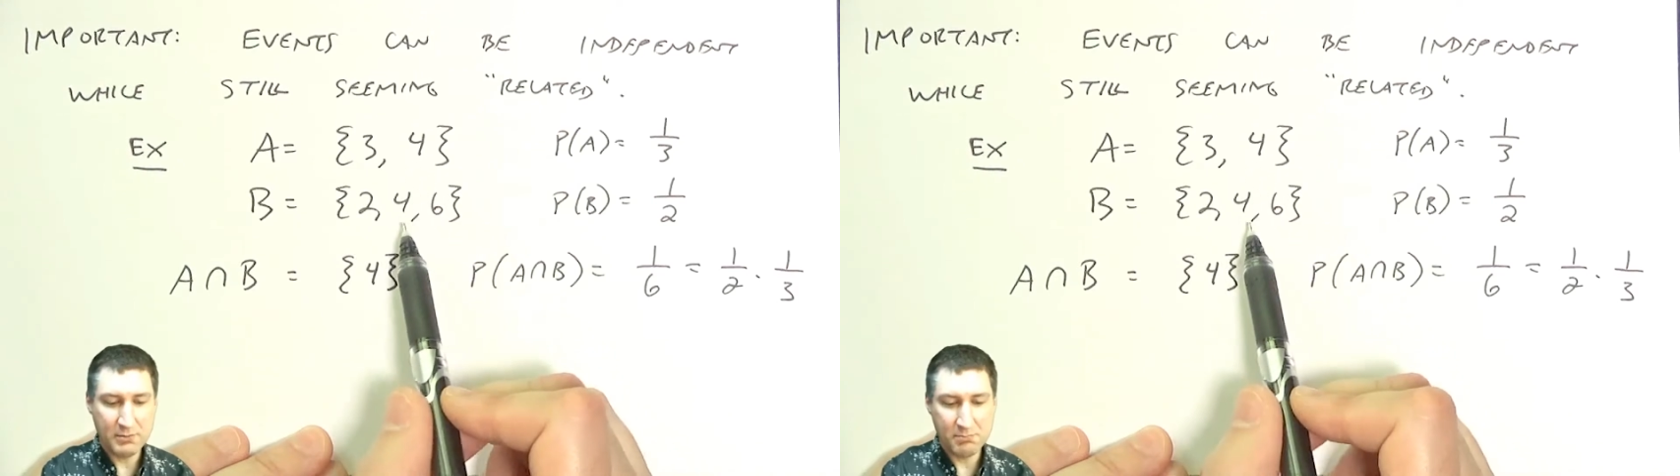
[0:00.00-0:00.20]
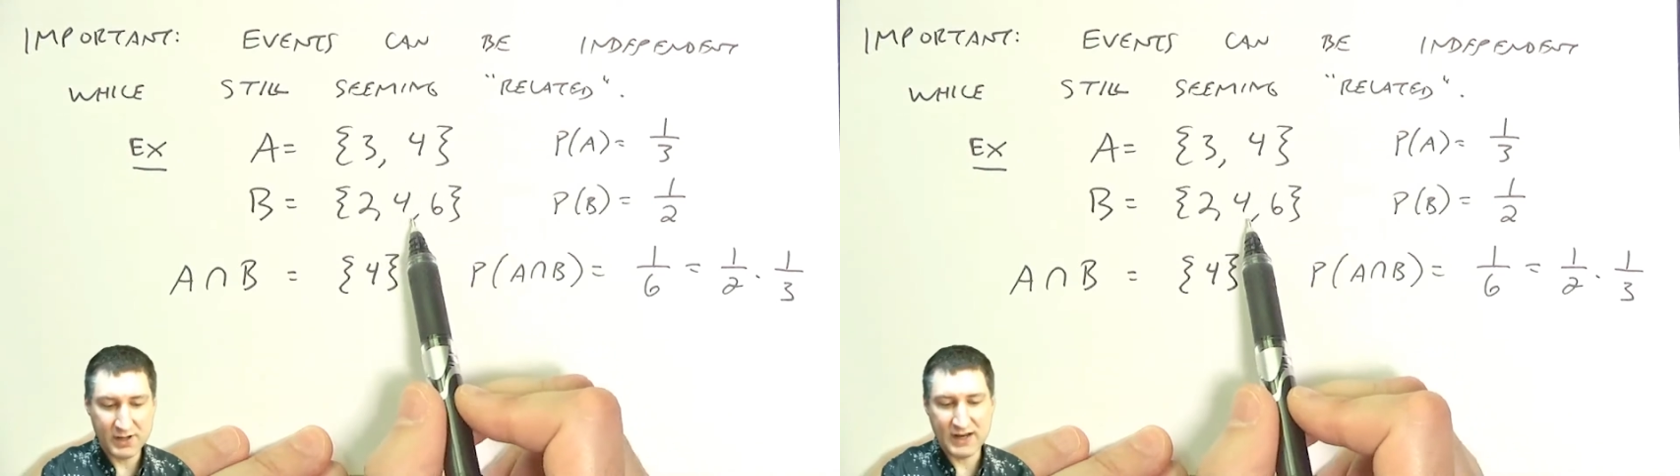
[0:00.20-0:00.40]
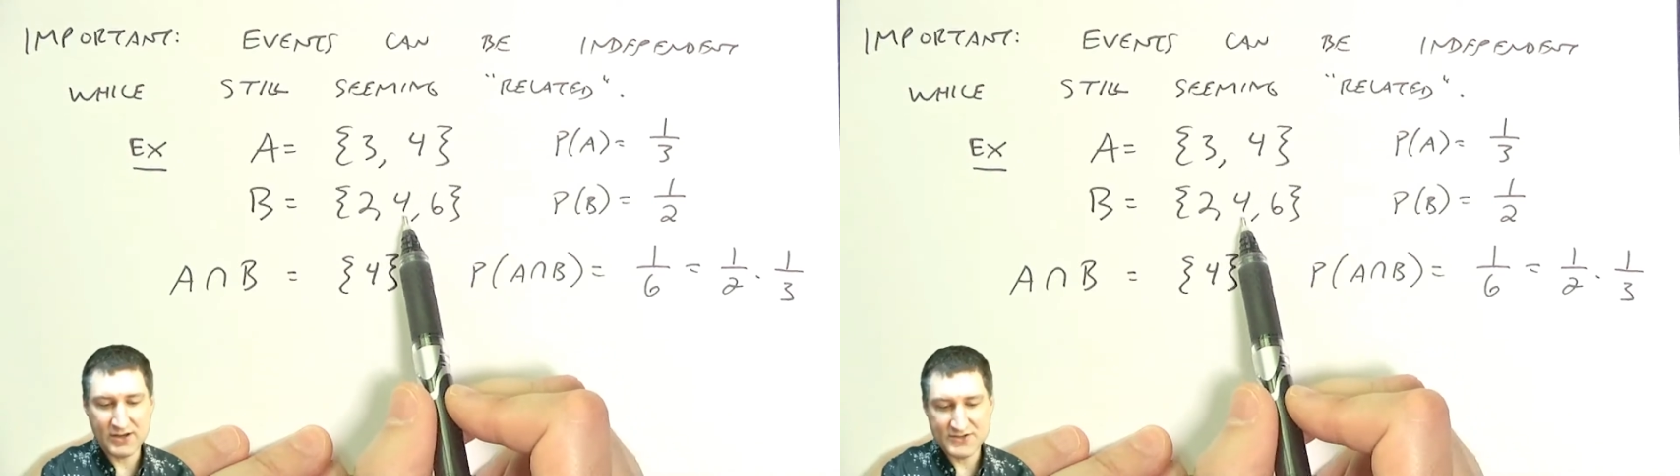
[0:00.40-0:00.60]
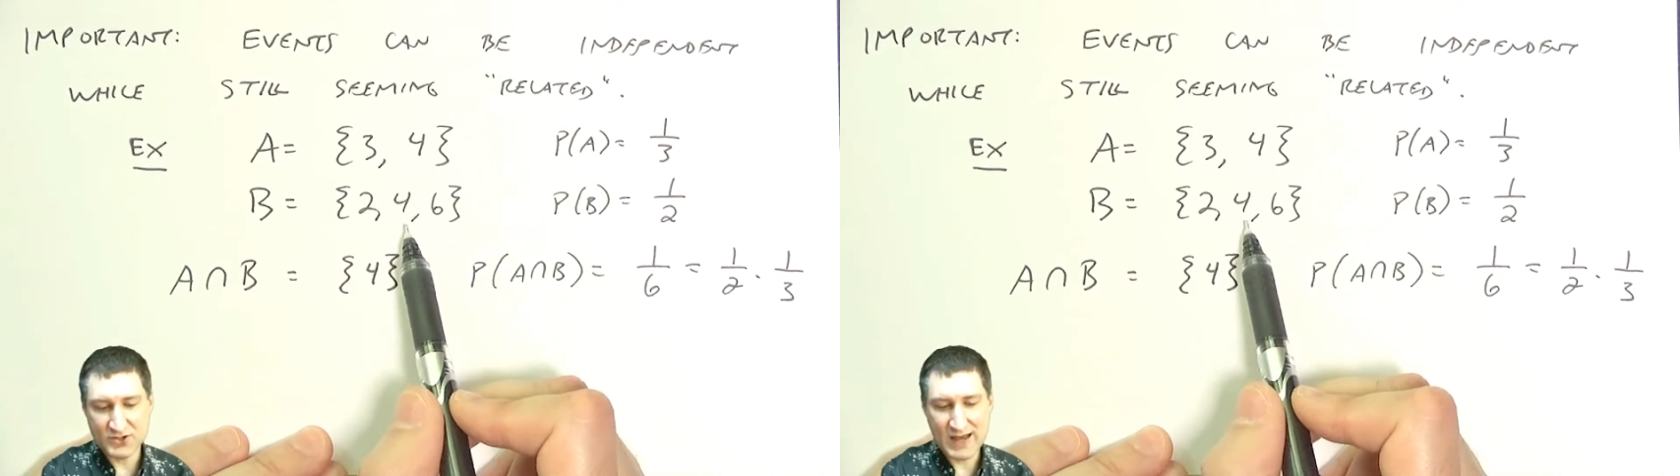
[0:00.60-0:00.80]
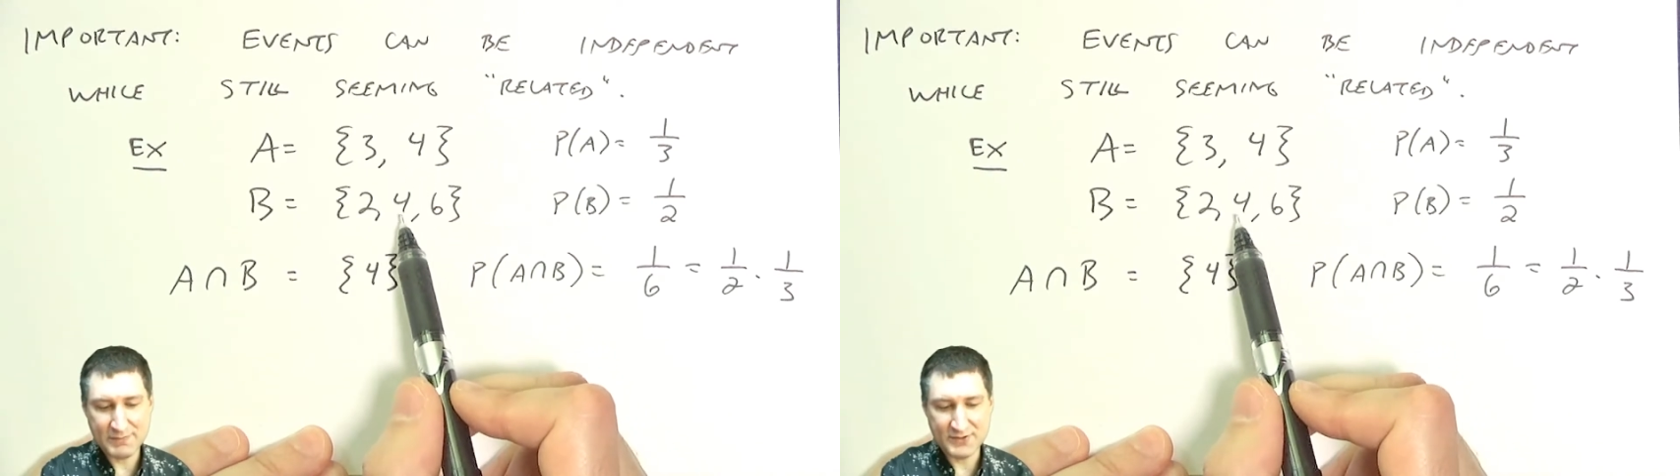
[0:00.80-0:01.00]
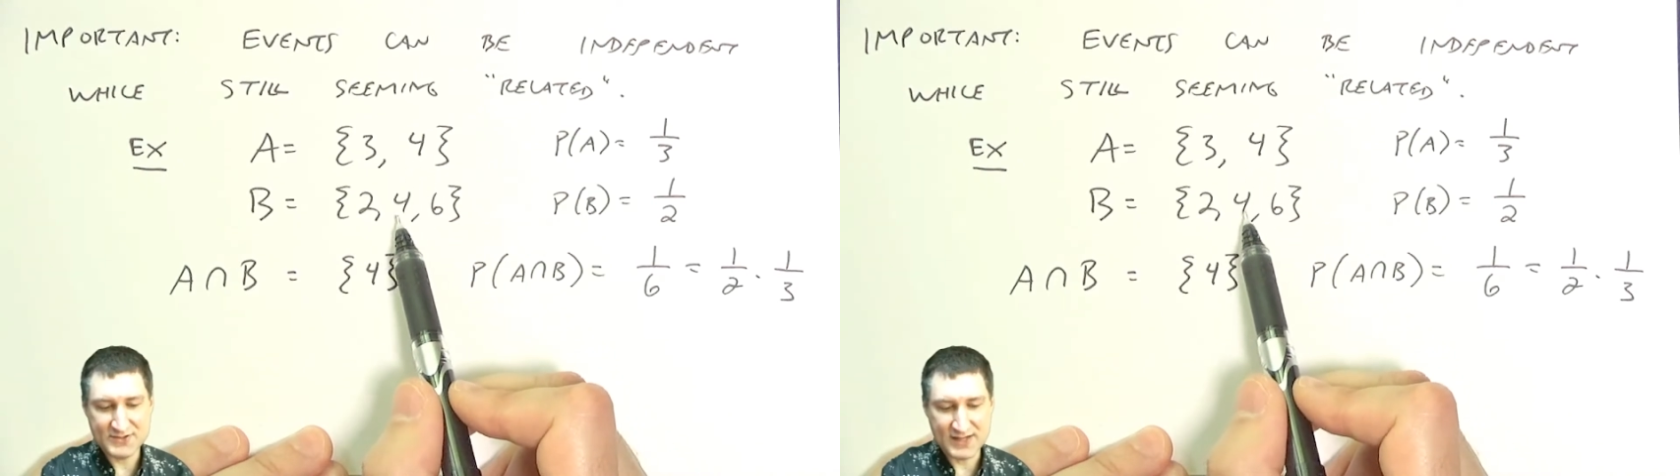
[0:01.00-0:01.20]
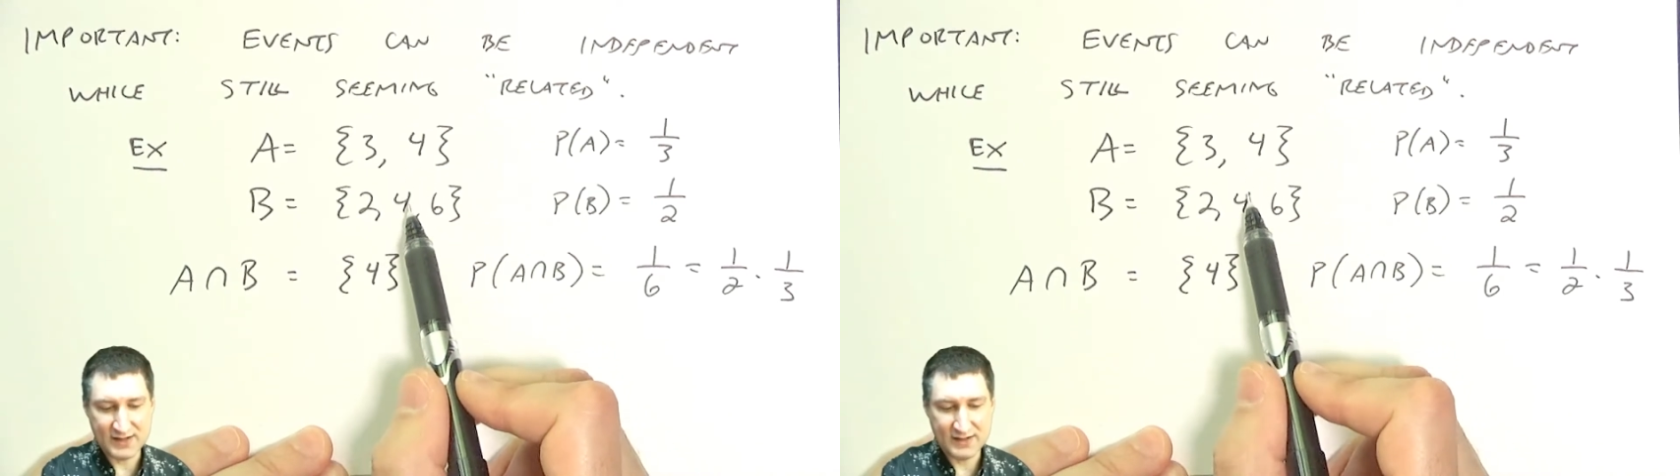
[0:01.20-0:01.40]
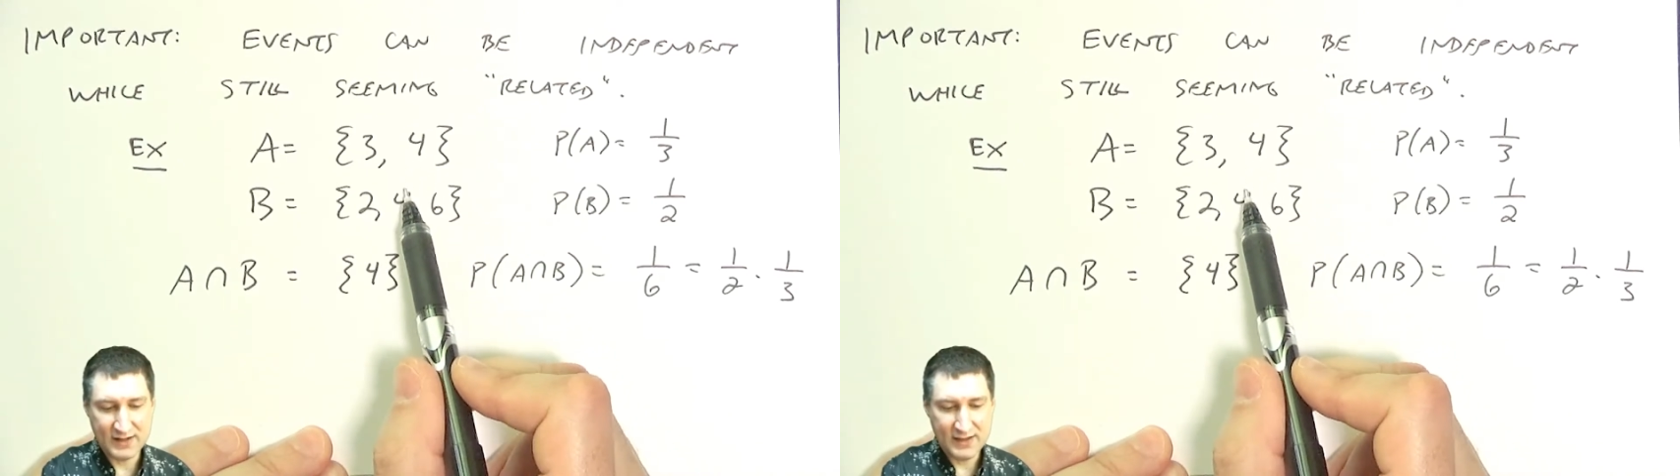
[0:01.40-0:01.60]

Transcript: but it so happens that